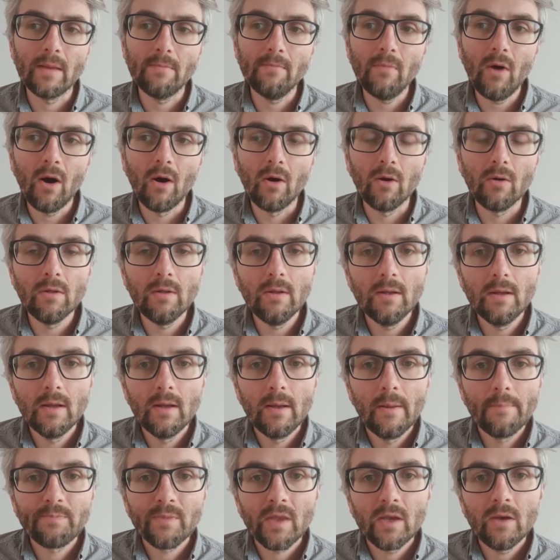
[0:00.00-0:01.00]
Moll,
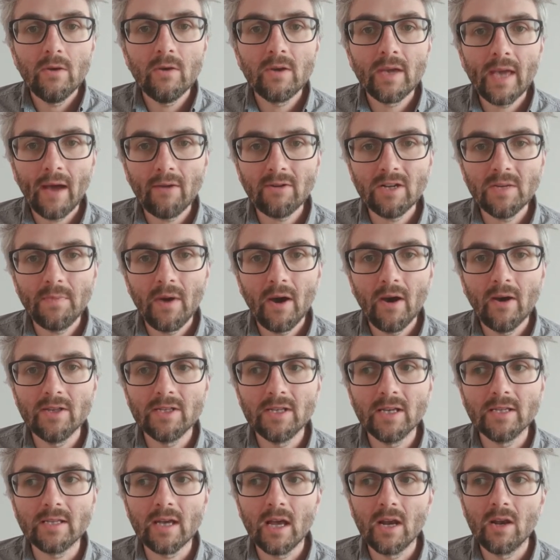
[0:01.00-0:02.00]
who
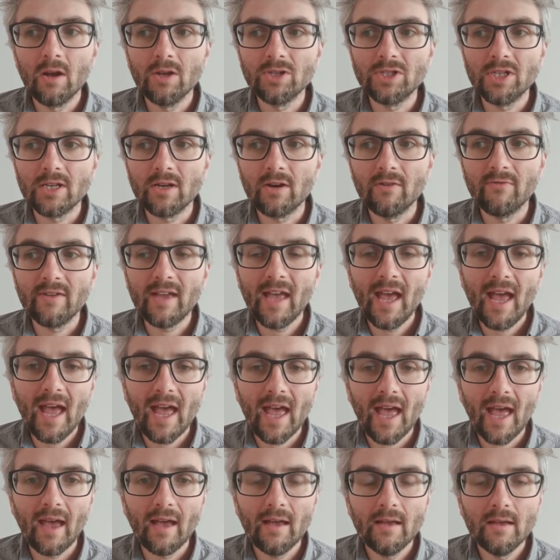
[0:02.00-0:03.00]
counterposes a logic of
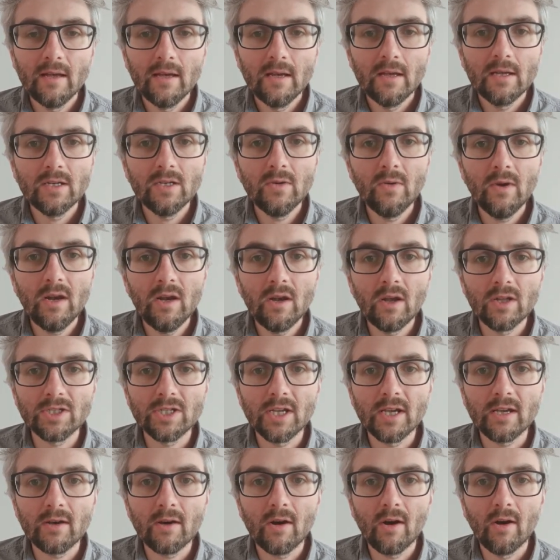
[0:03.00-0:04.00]
care to a
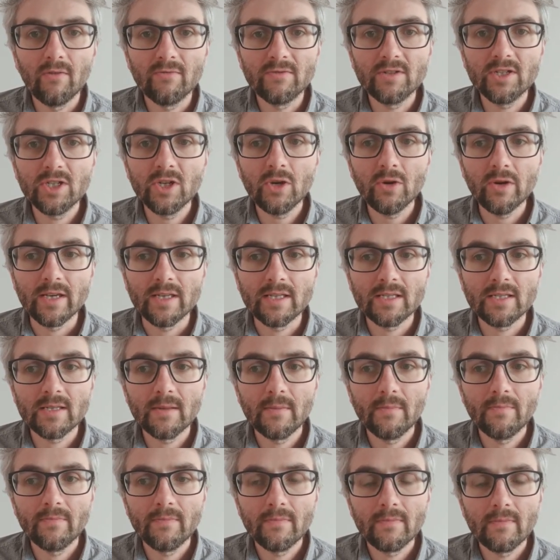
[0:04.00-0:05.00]
logic of choice.
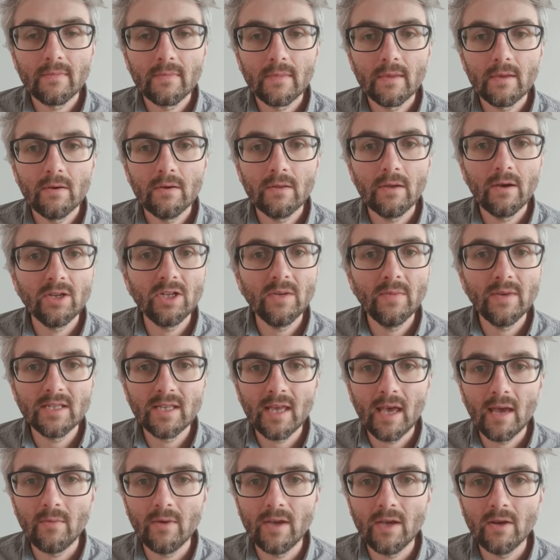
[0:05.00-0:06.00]
Although it should be
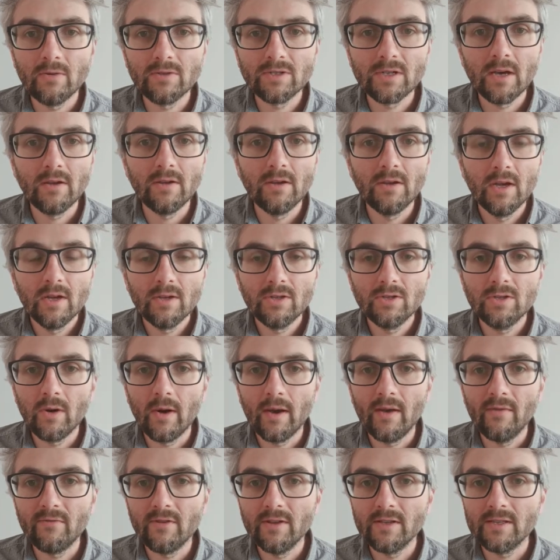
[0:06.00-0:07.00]
said we also drew our
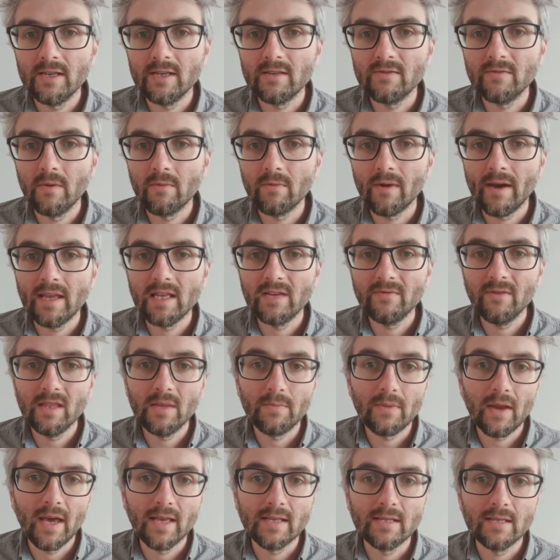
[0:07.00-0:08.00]
influences from a range of other
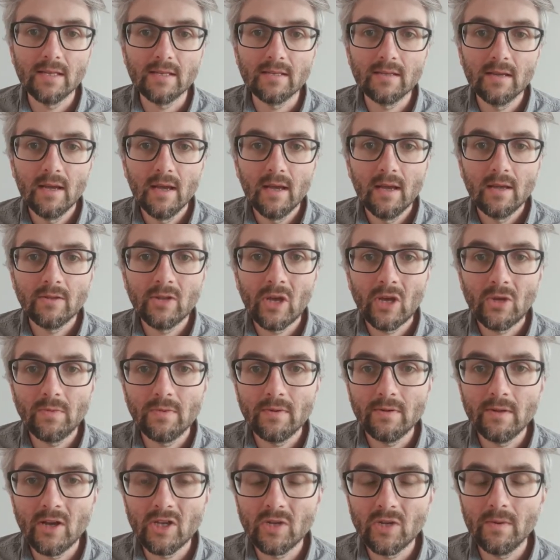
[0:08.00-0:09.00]
places,
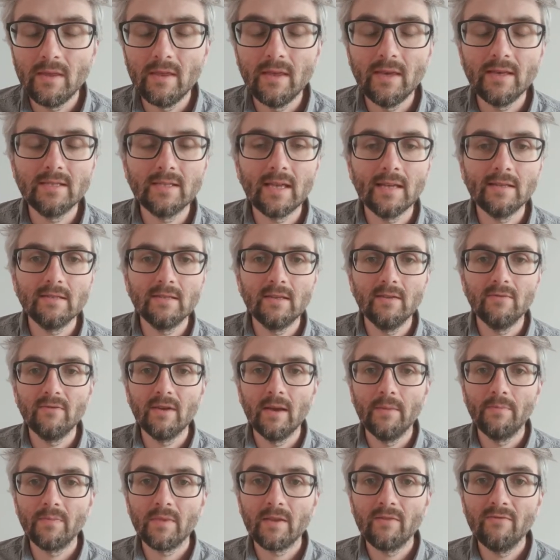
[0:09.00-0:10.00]
notably the extensive
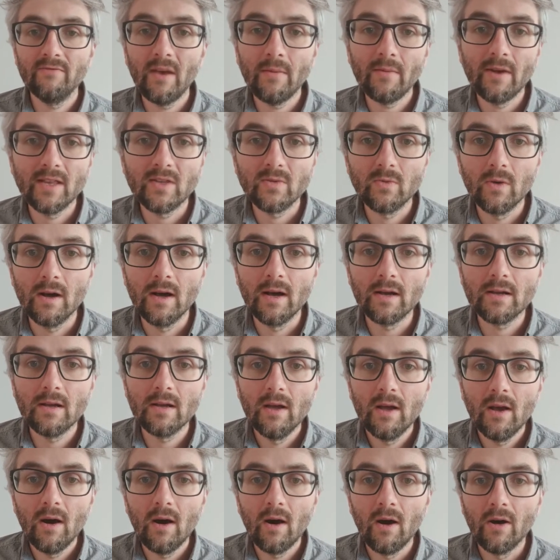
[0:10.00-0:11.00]
feminist work
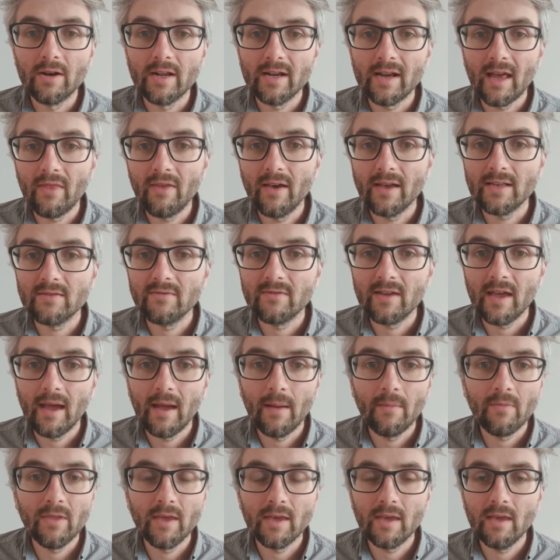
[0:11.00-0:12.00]
on an ethics of care.
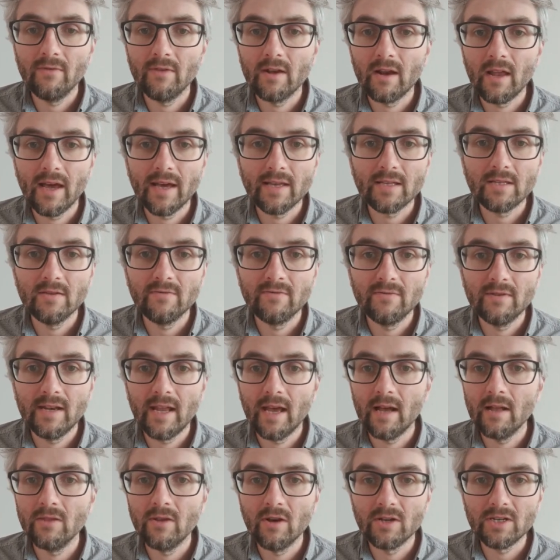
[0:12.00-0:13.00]
I'm thinking of the likes of
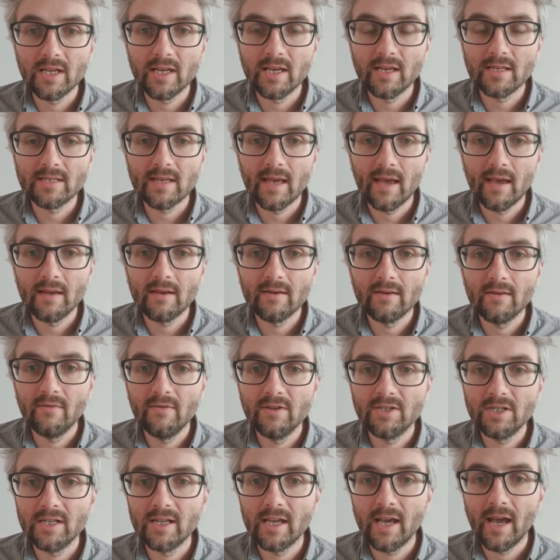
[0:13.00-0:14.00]
Nell Noddings and
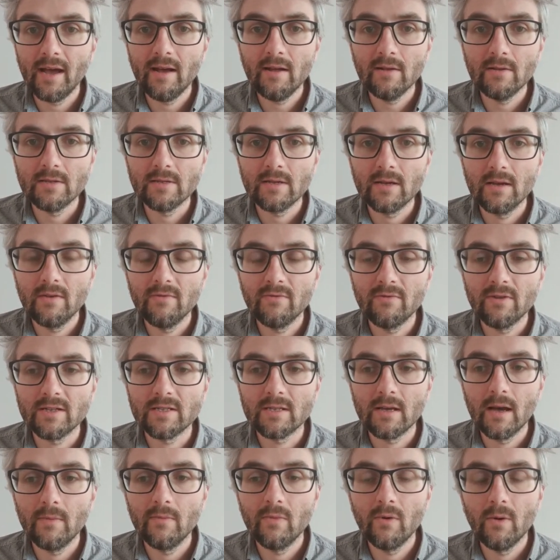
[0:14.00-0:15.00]
Virginia Held, for
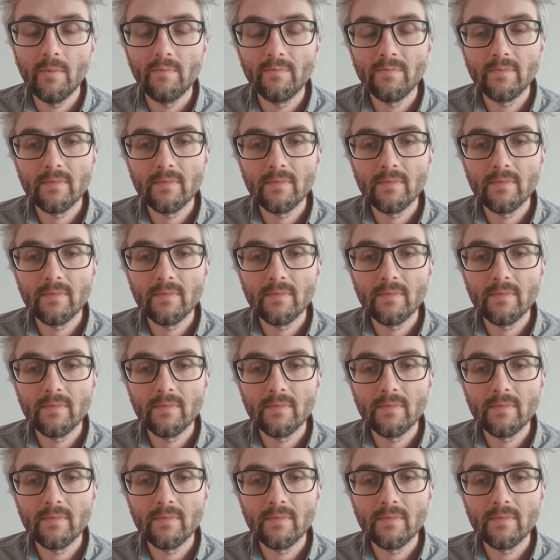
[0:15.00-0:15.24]
example.